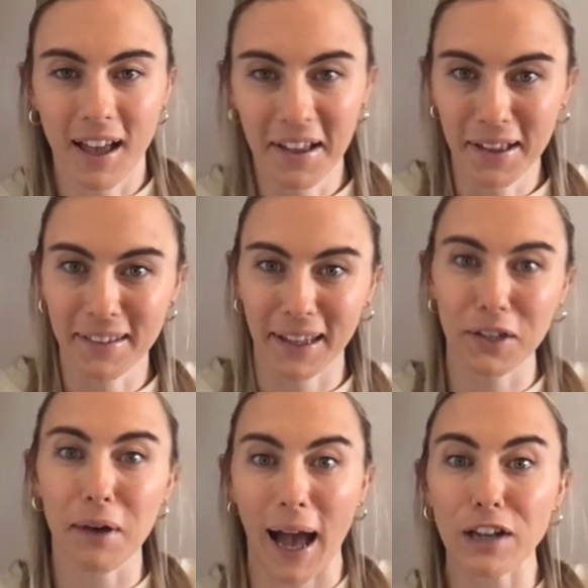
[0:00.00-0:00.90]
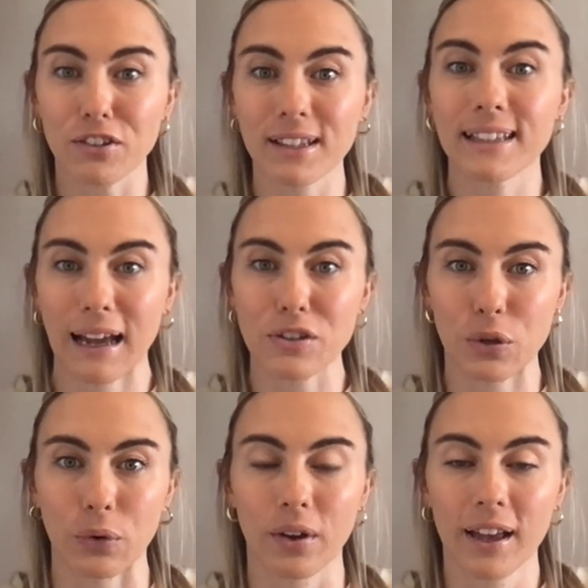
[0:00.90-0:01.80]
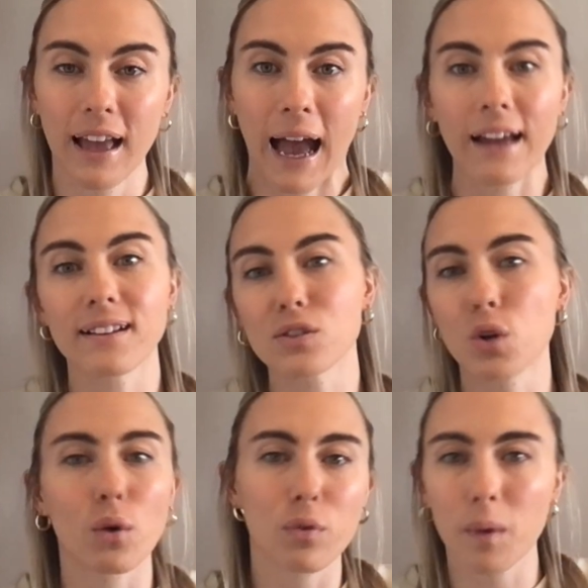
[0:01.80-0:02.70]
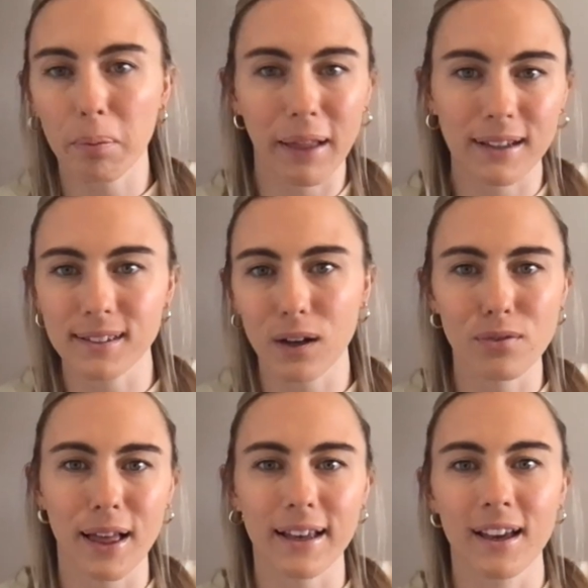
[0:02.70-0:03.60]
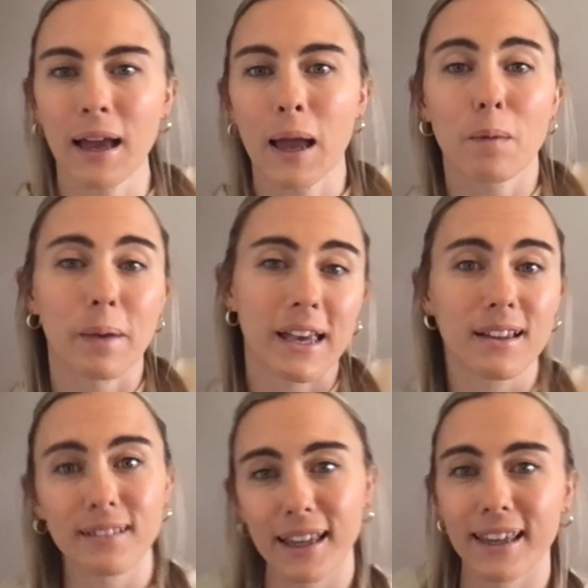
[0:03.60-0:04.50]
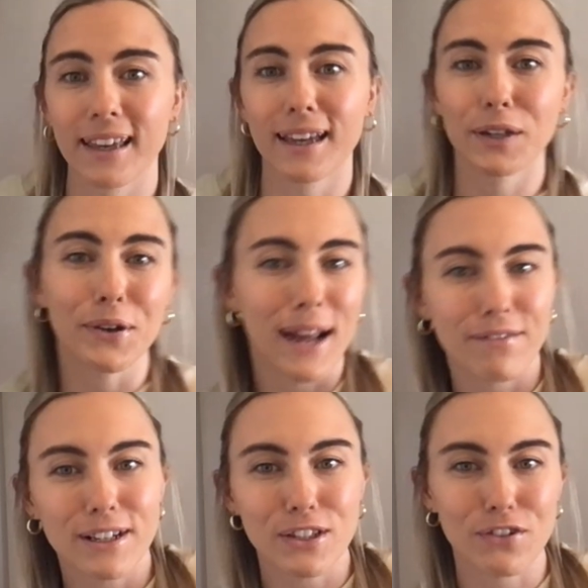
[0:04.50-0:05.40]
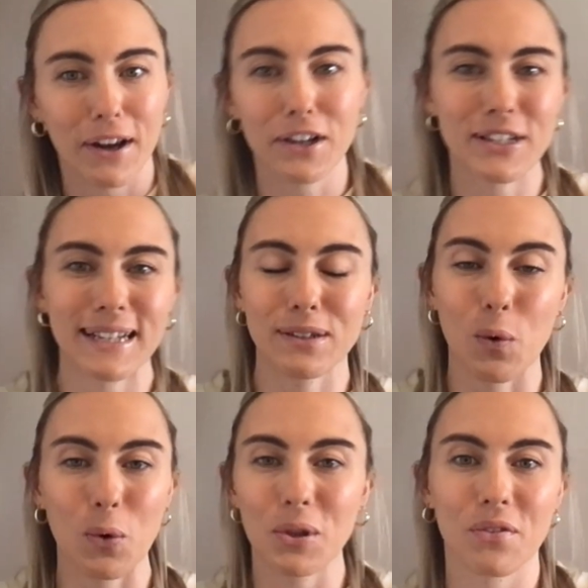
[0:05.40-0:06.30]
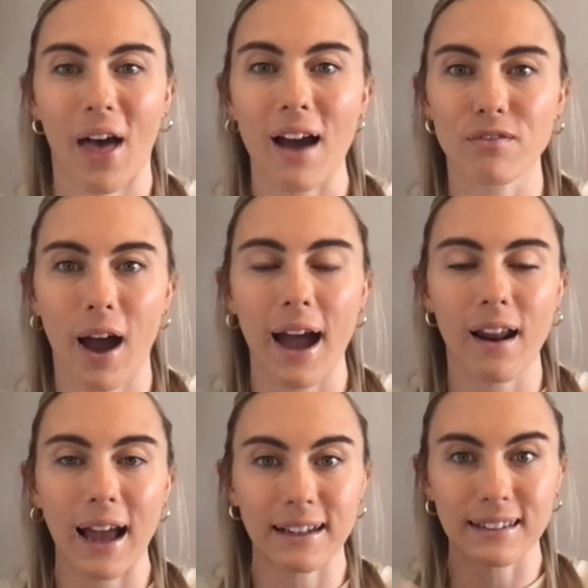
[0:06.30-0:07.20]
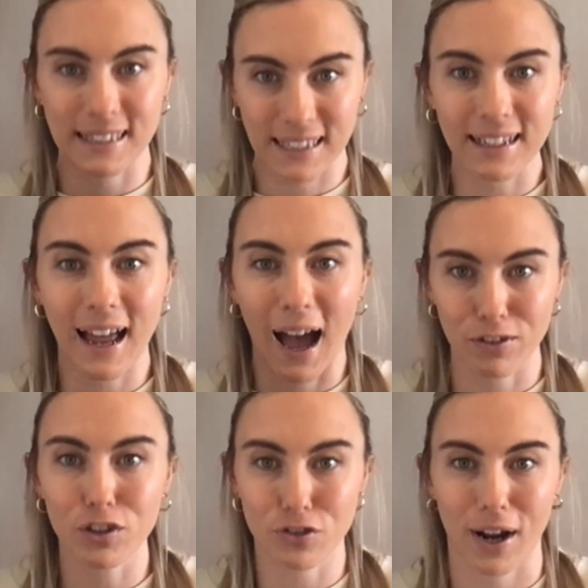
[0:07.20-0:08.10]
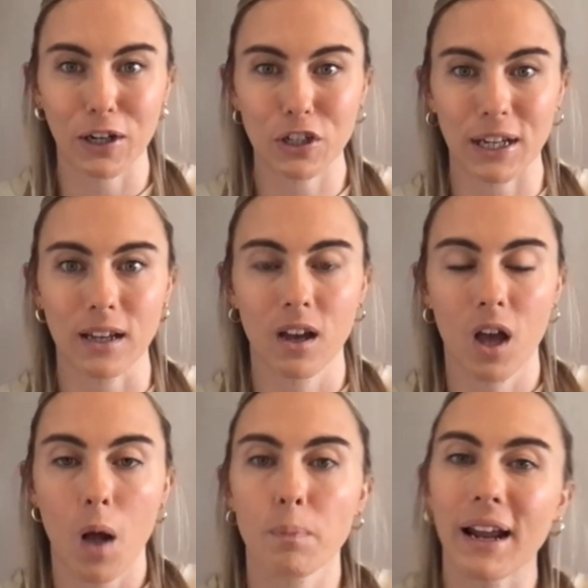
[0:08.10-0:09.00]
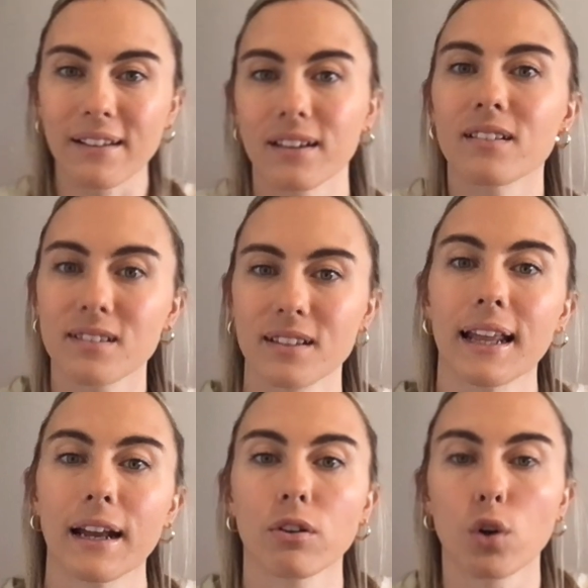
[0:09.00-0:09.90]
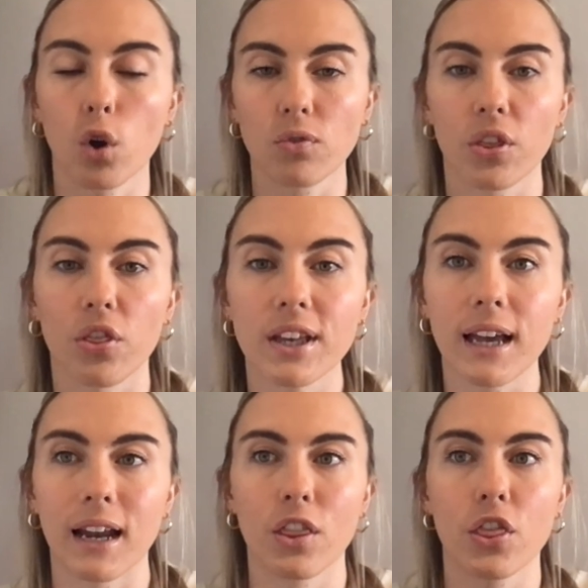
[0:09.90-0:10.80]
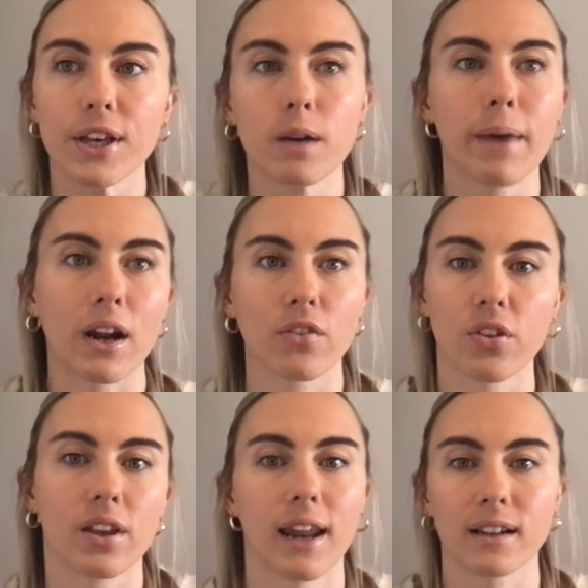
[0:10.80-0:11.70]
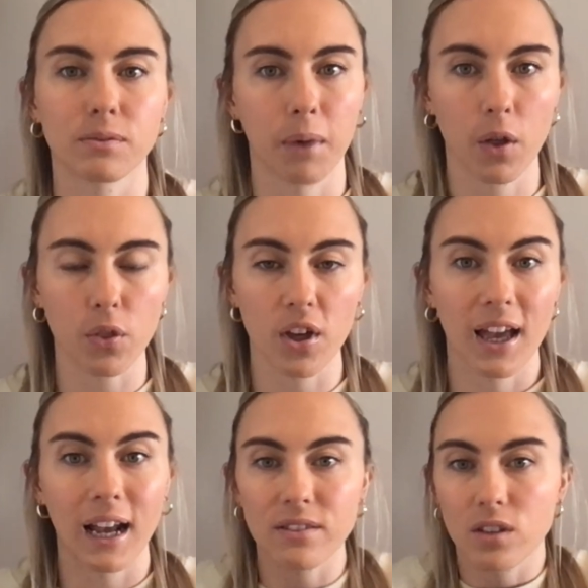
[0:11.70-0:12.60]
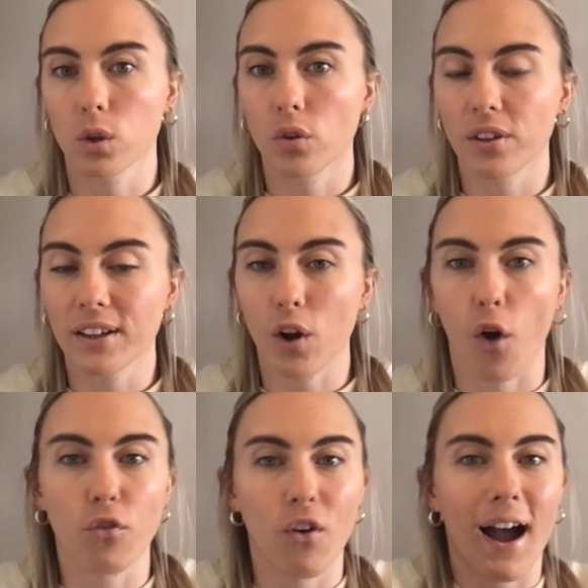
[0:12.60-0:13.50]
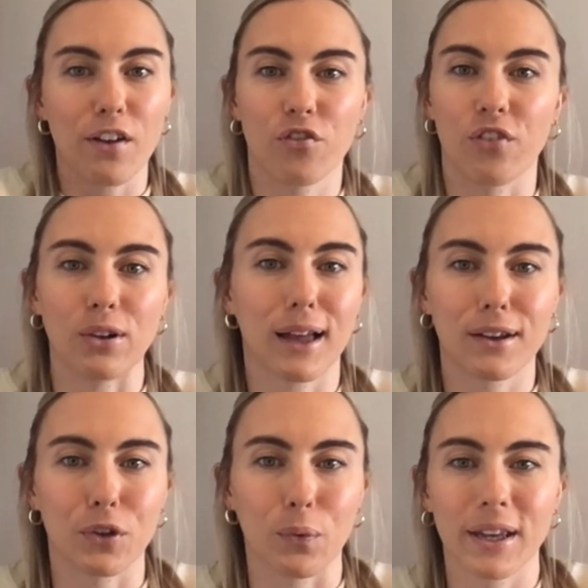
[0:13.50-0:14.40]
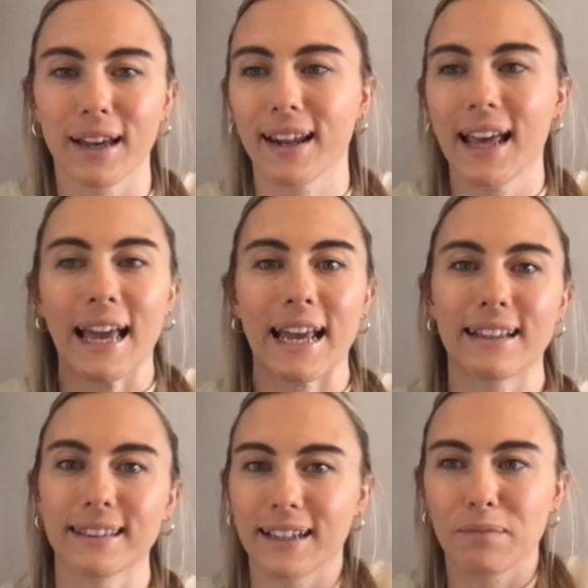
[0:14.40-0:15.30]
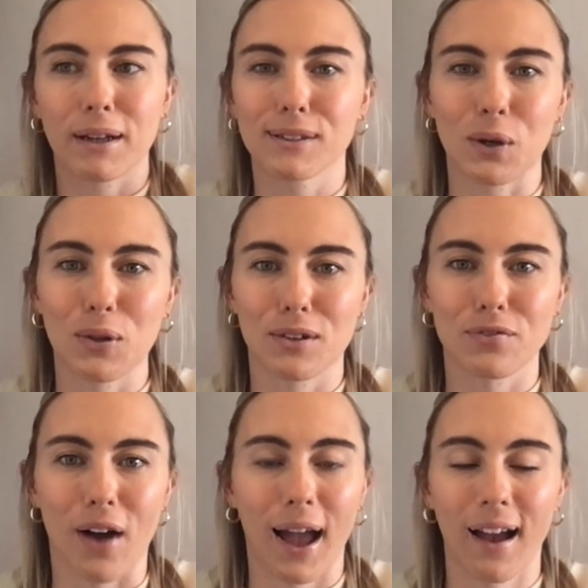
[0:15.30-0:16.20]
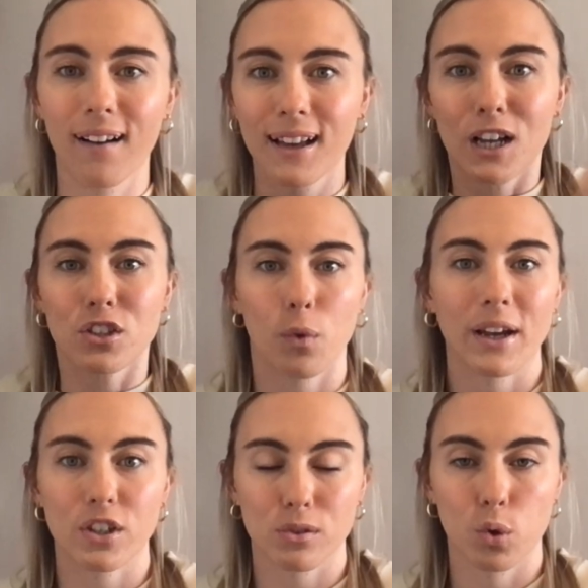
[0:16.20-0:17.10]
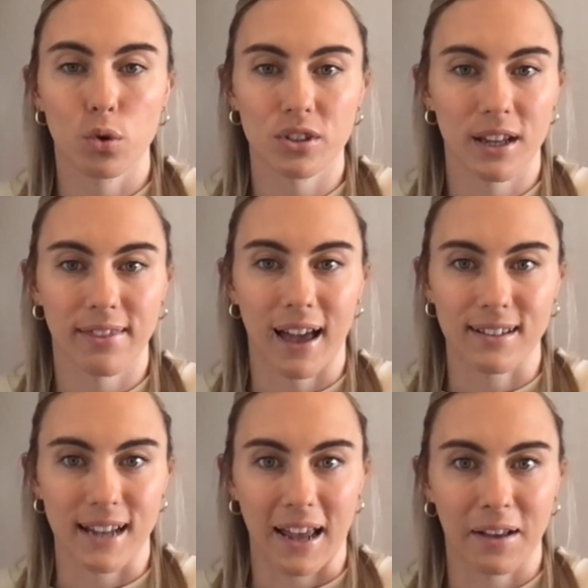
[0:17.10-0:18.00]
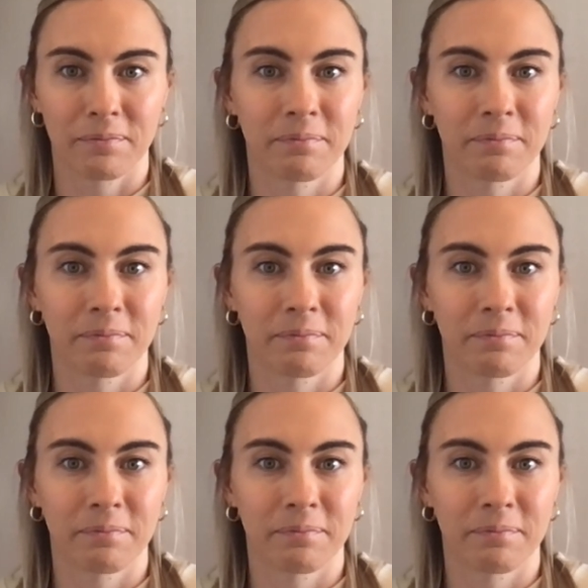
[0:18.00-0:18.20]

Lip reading: Like you actually get to. And it's not from a place of like being leaky and not having a strategy and all of that, right? I did have a strategy, but I didn't sit here and overthink it and think about it for the next month. It's a low ticket offer. I felt like doing it. It lit my soul on fire. So I just launched it that day.